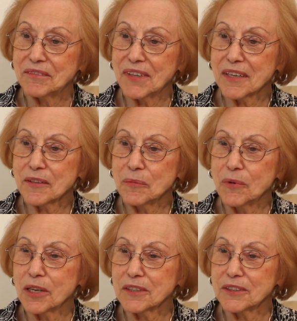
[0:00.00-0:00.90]
Father
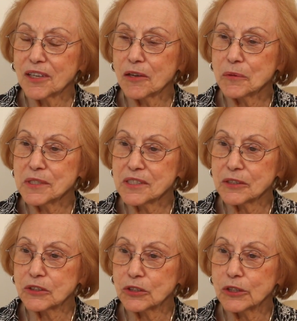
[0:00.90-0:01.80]
wanted always
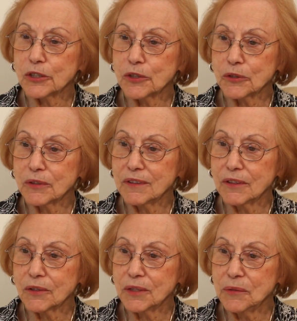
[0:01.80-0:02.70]
to learn.
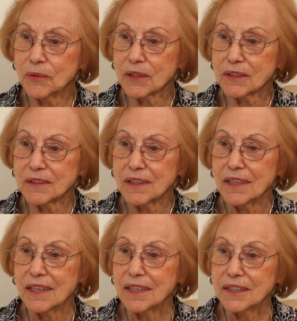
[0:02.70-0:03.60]
He wanted
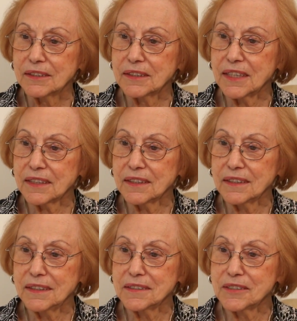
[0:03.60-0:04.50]
to get
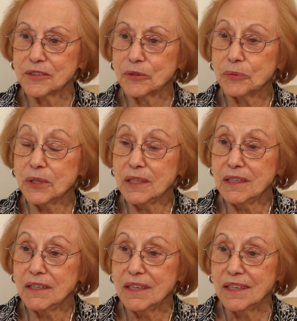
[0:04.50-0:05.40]
his
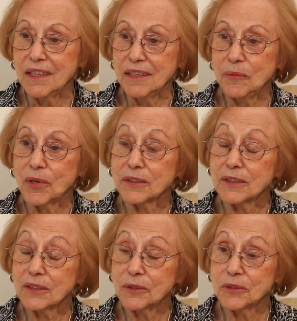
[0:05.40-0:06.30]
degree. He
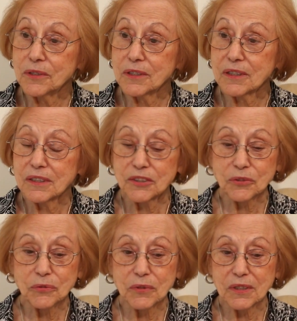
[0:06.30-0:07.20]
wanted to go
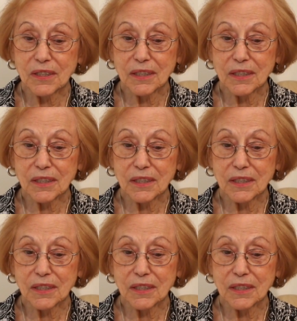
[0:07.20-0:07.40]
to